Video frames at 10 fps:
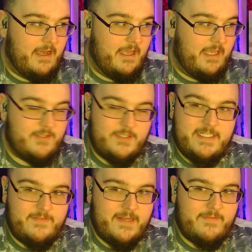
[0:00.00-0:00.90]
he doesn't
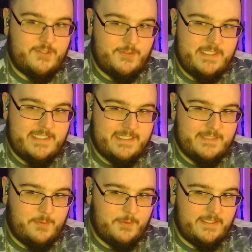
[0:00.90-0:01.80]
even have a choice at this
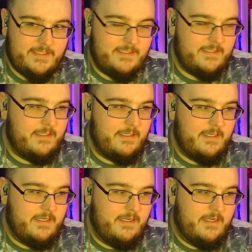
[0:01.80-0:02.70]
point.
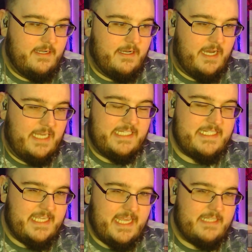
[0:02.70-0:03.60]
Unless
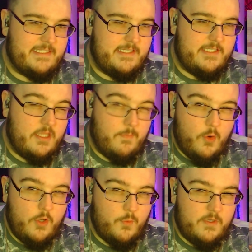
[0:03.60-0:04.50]
he gets to the
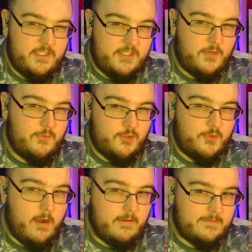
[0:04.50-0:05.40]
point where he's so
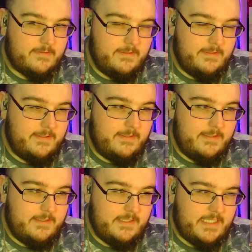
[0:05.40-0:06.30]
strong
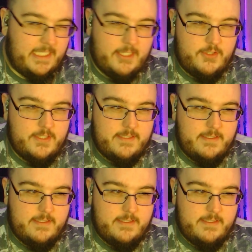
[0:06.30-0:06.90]
that he could just